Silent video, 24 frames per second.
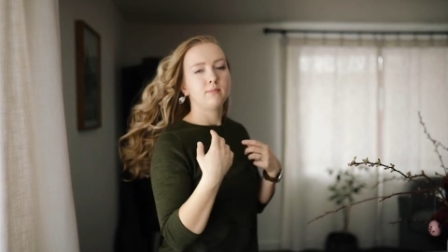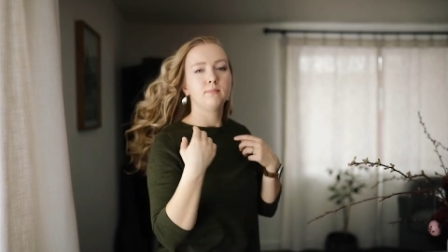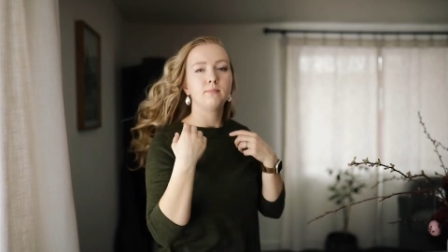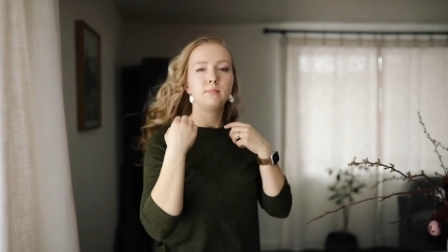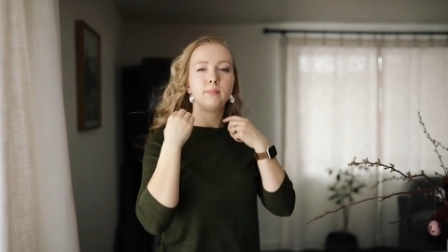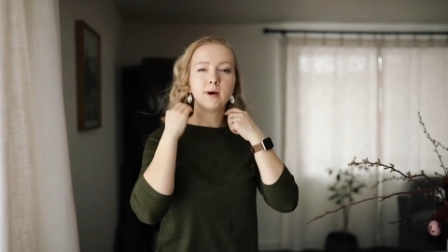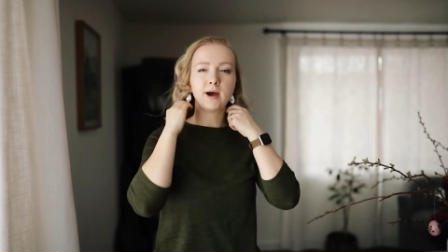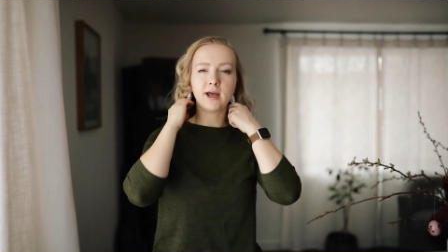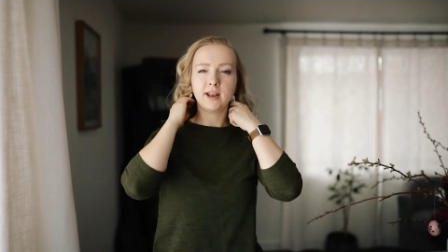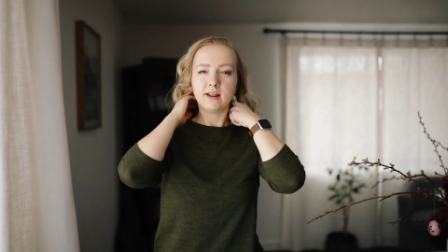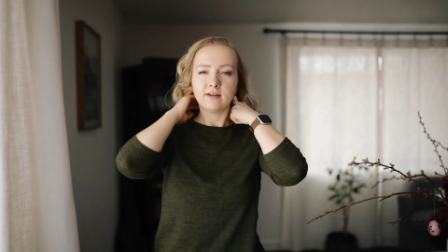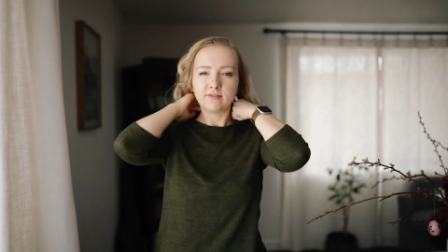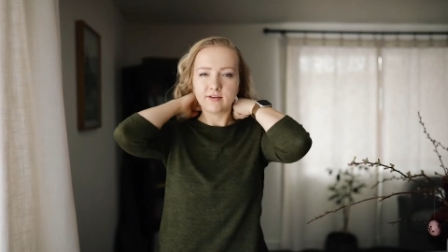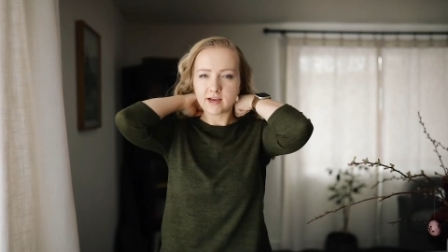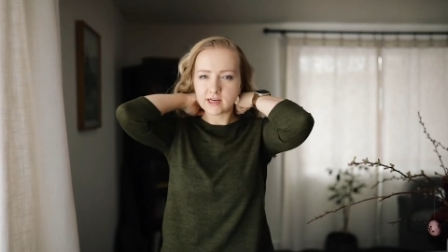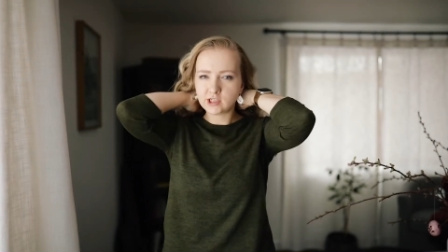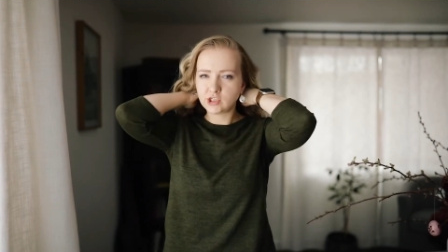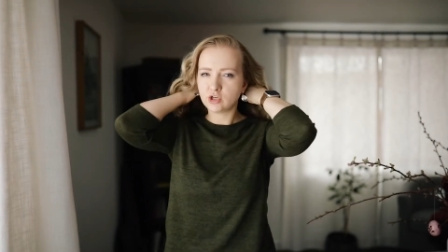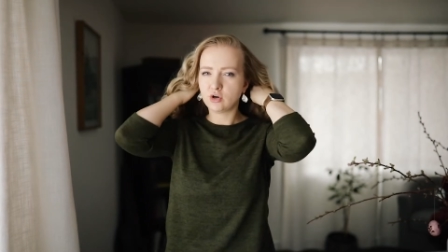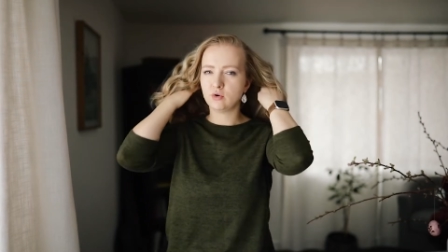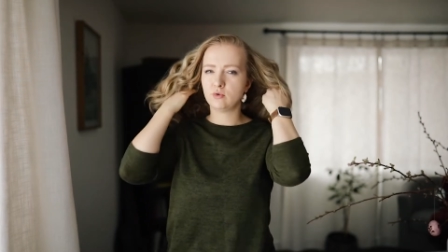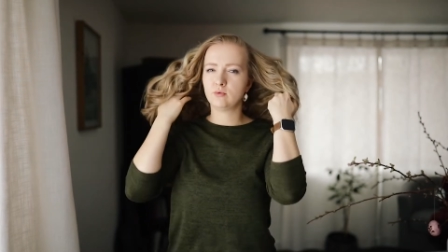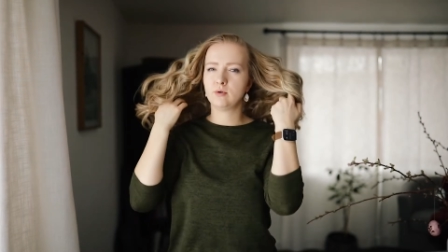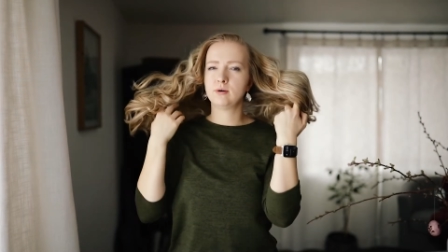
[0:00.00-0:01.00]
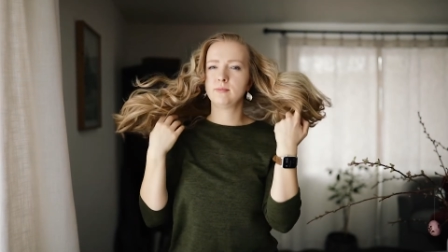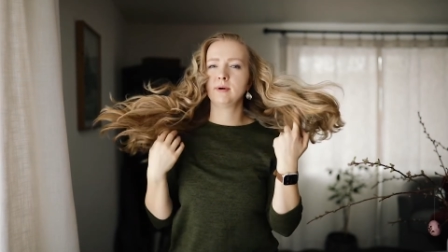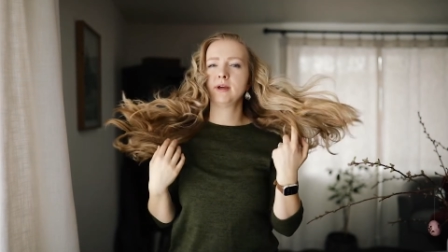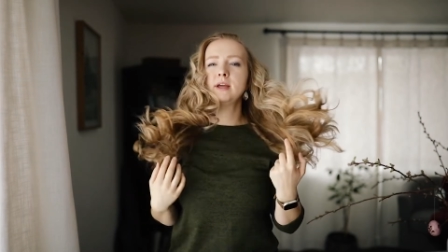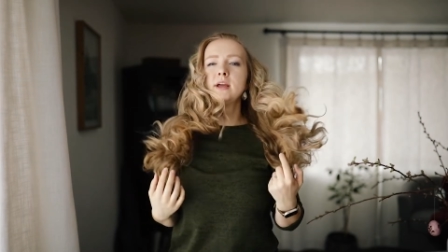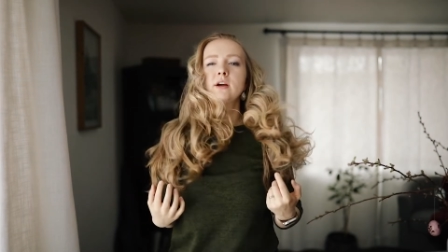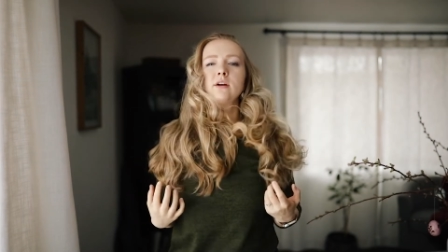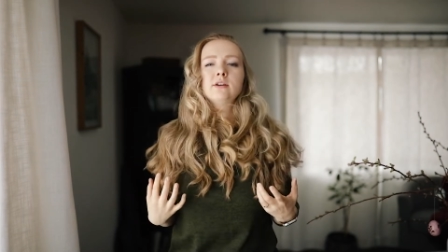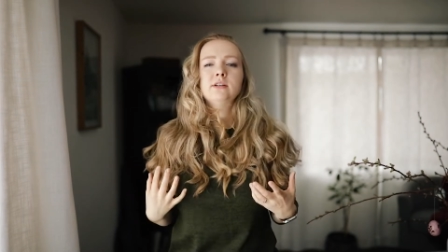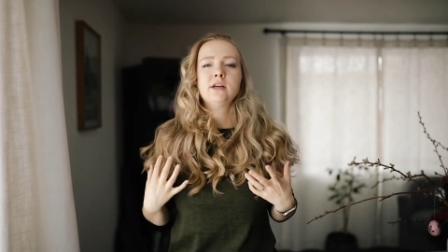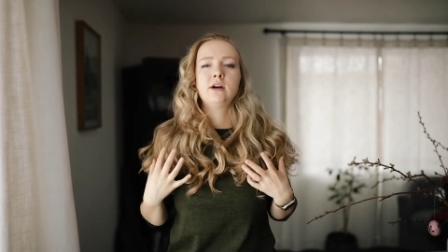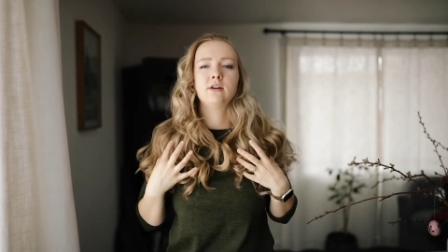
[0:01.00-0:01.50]
But if I don't want my
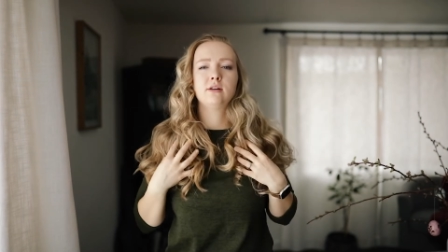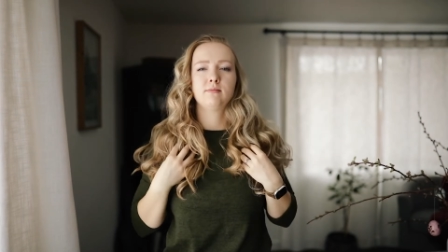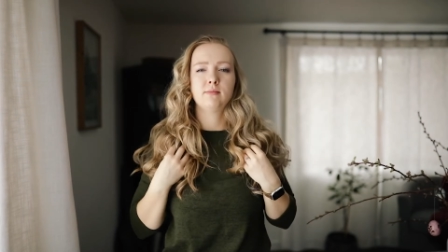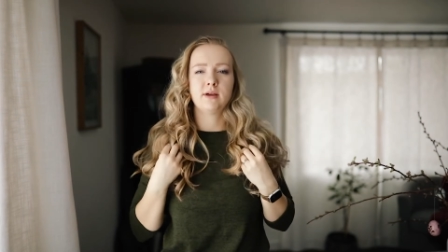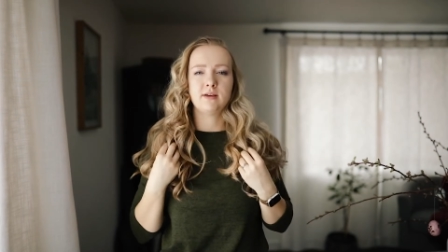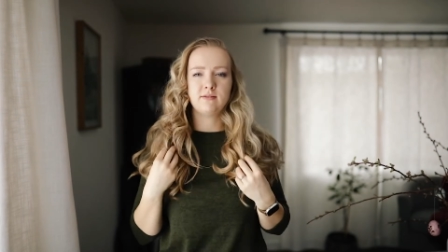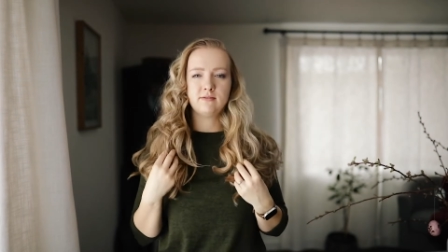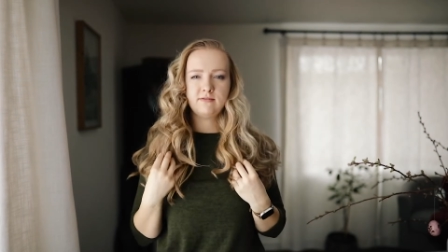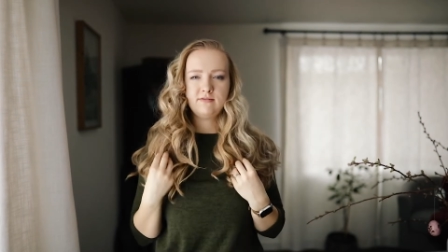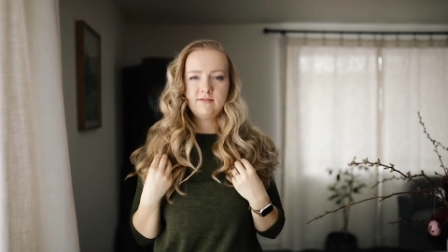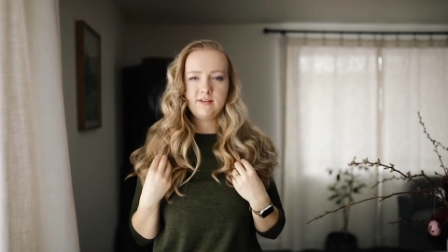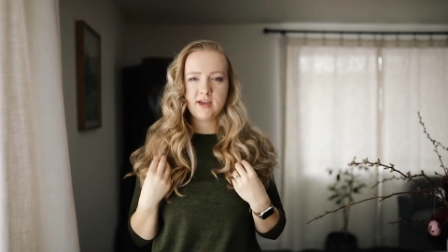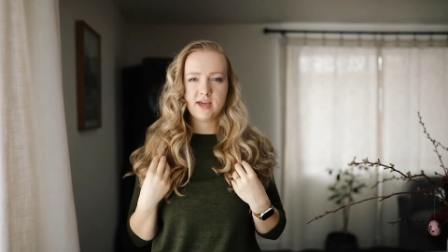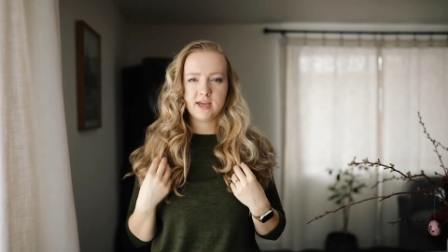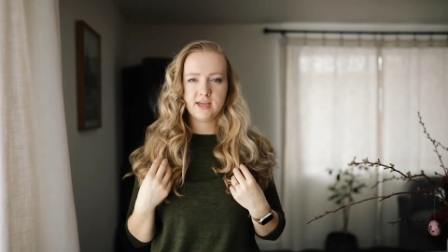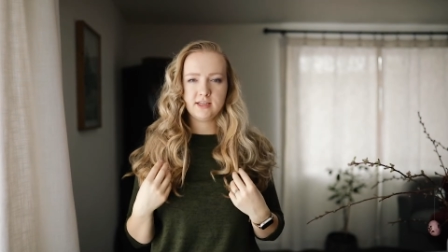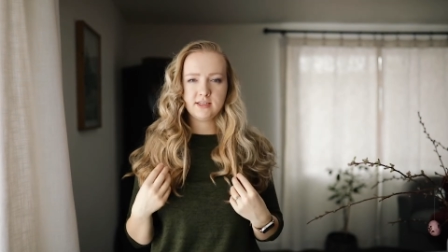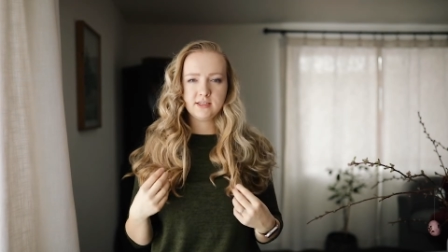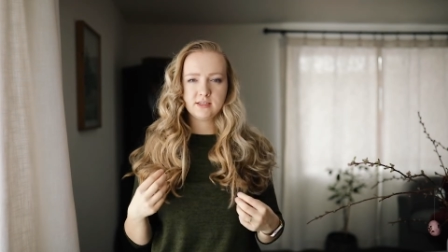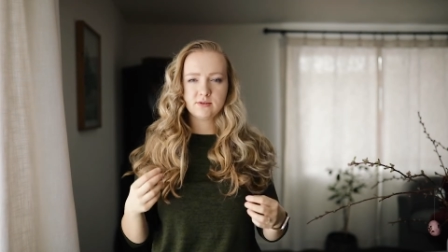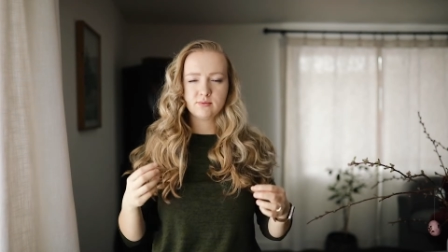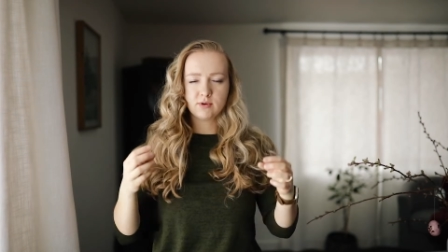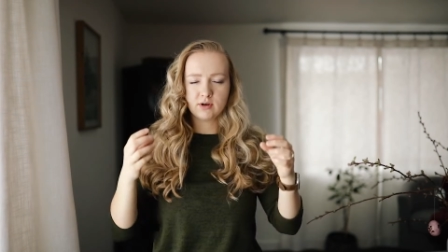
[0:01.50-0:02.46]
hair down in my face,